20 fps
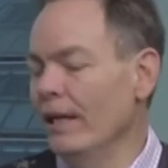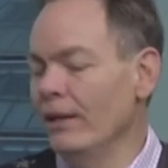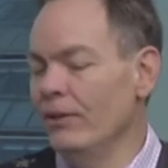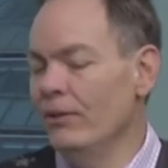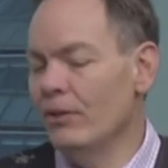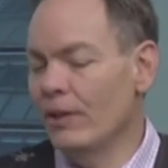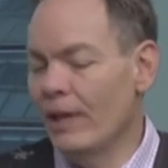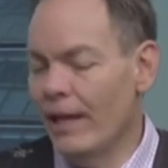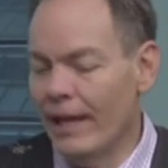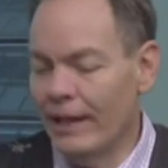and
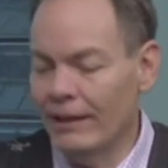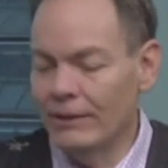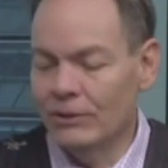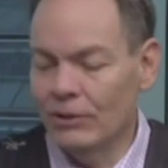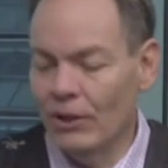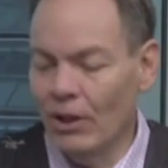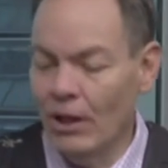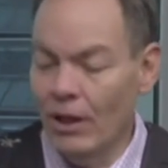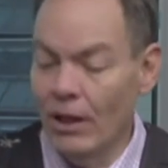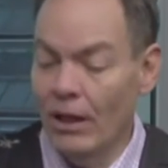you guys
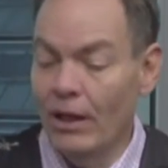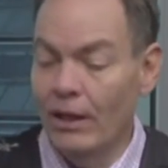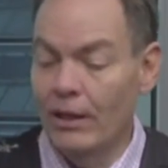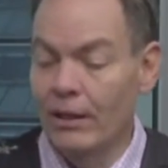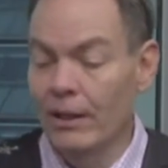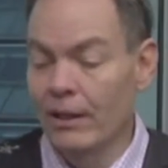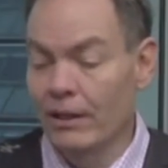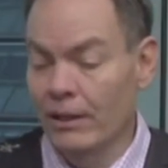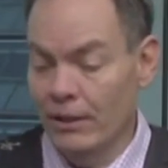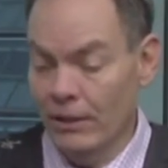
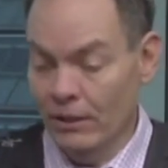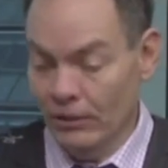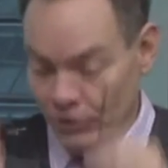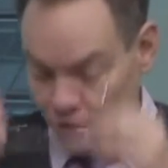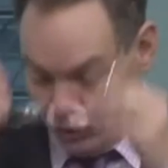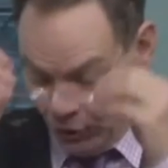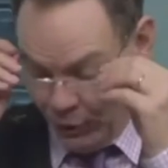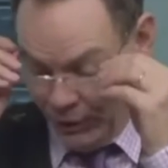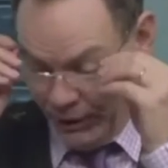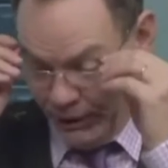are,
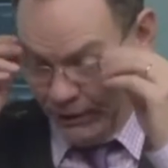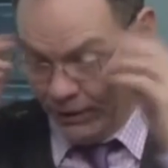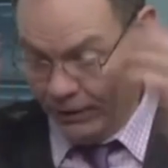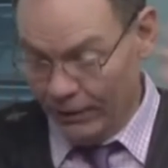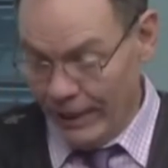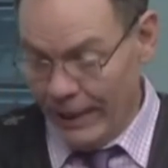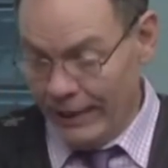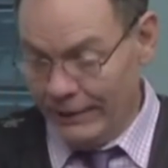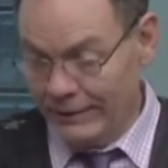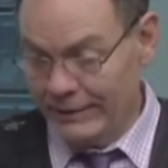shooting the
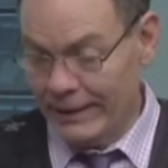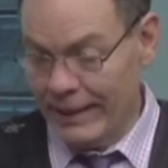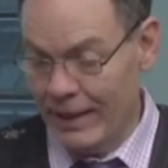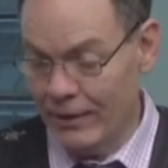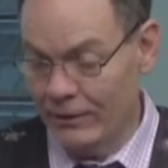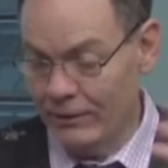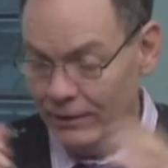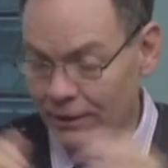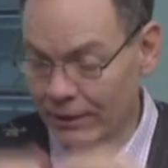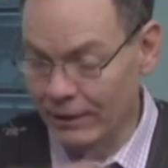lights
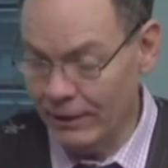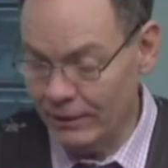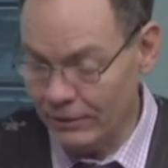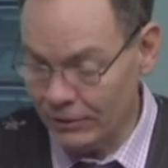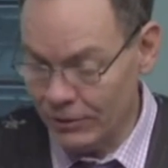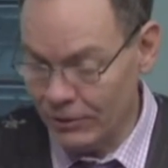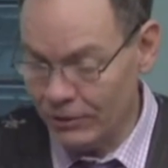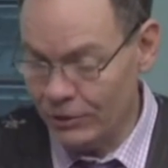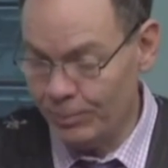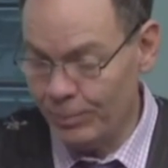out,
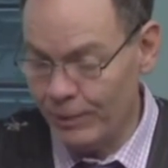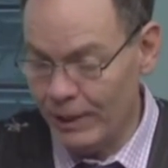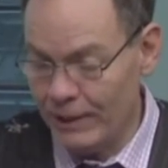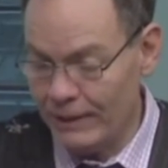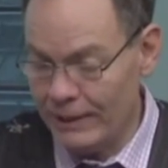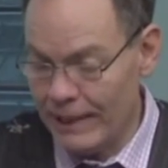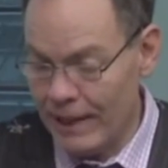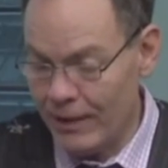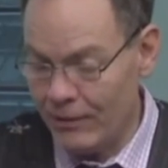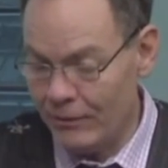so to
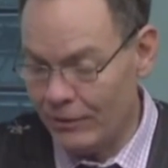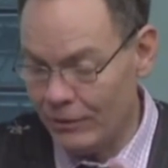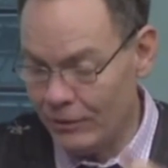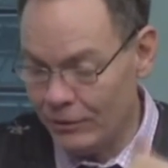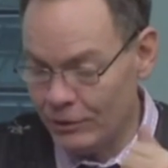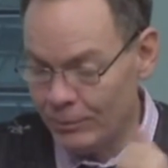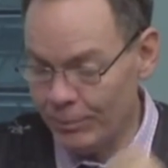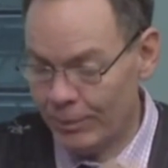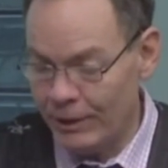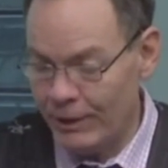speak. Now, there
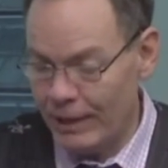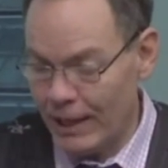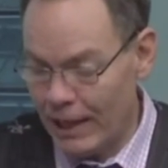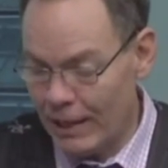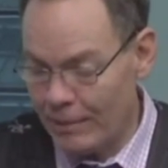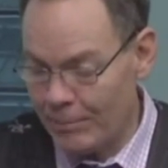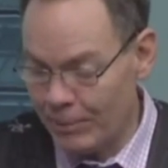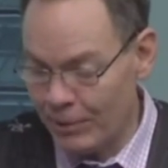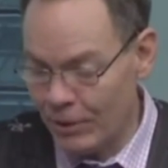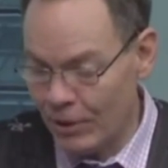was a big
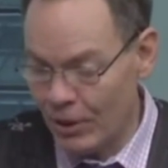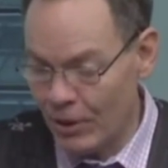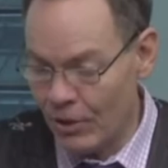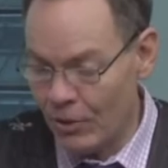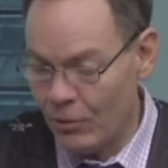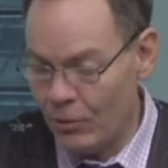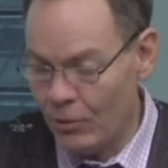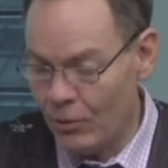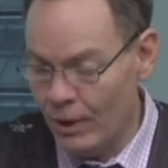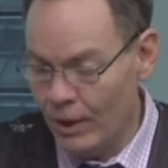
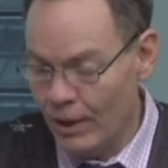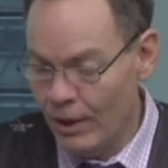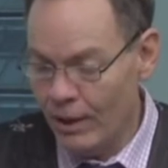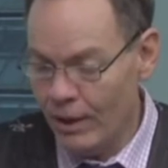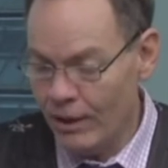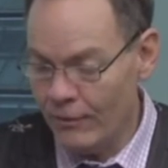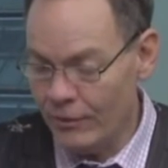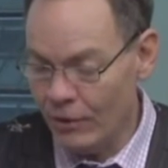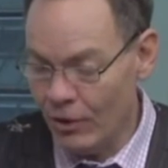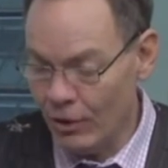IPO
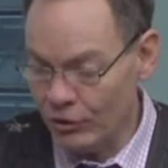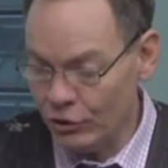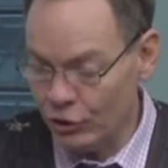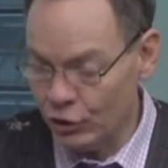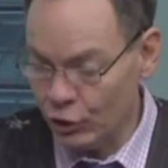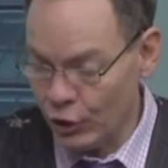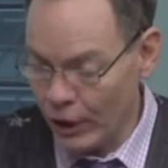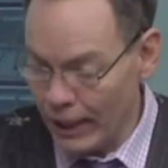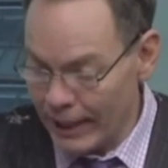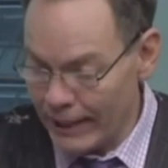of an
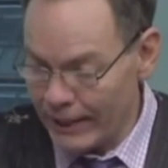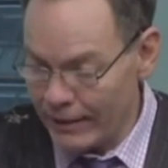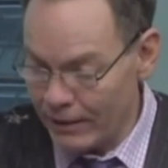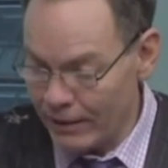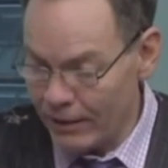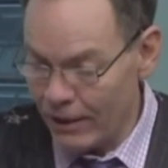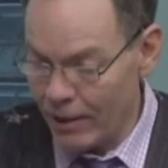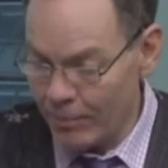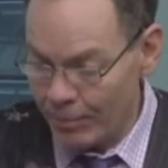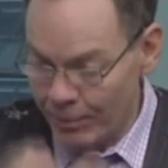Australian
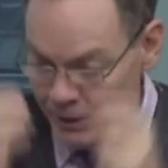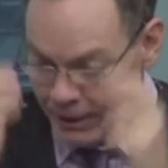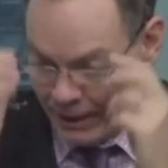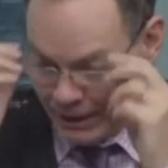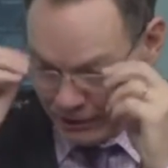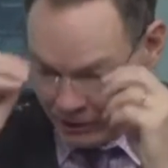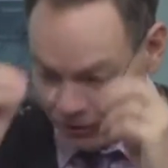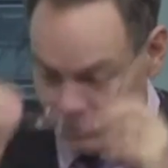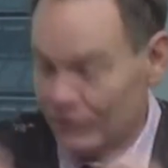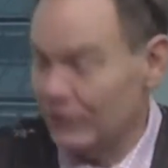company.
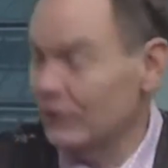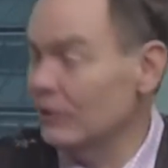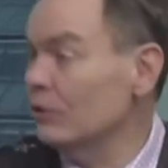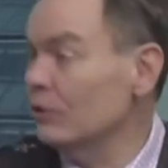Interesting